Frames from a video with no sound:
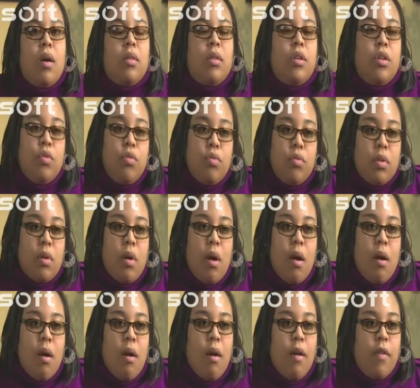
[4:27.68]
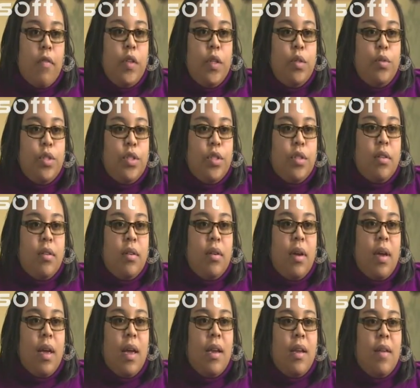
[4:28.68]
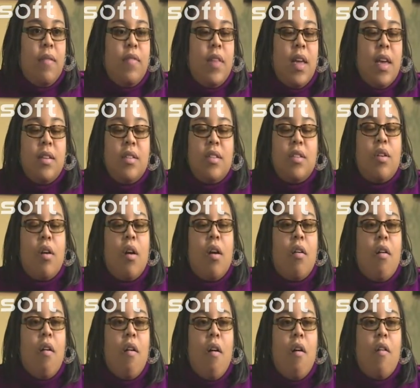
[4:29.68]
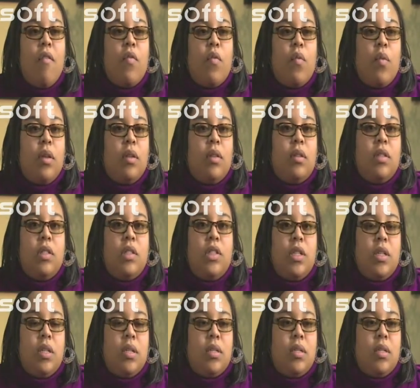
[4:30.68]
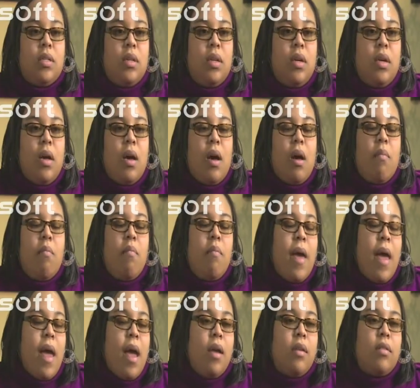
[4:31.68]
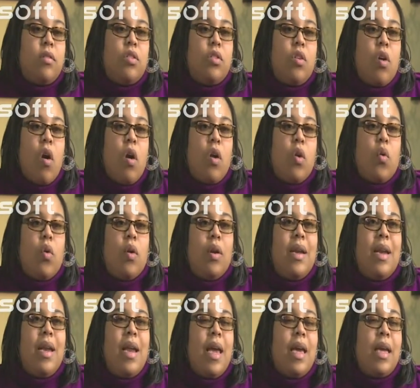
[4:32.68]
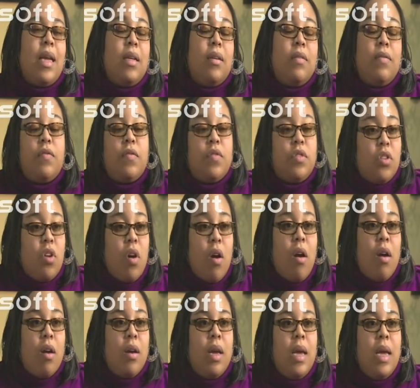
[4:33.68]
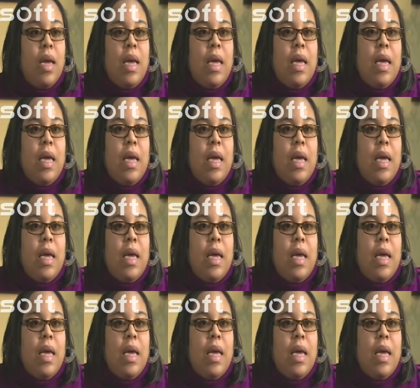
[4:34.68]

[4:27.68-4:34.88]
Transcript: The youth are our future, and if they start off with just a bad start or negative start,